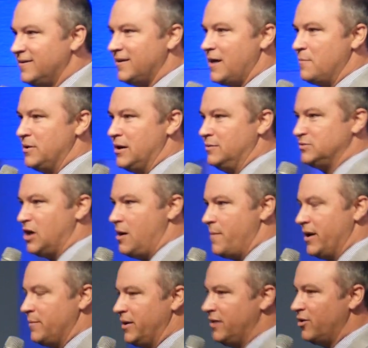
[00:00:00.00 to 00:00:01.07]
How many know what I'm talking about?
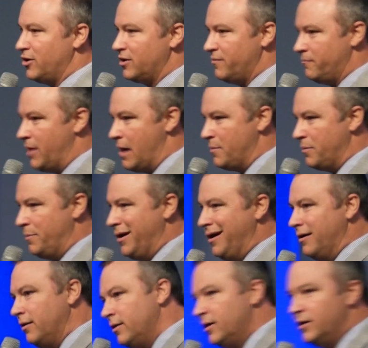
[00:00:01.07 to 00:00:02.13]
Anybody heard of Mama
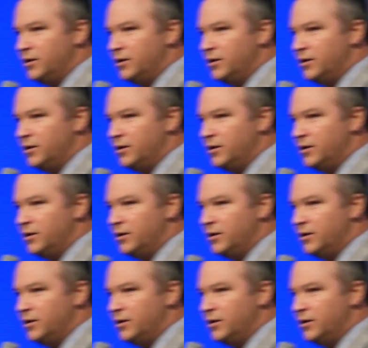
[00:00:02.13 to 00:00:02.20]
Bear?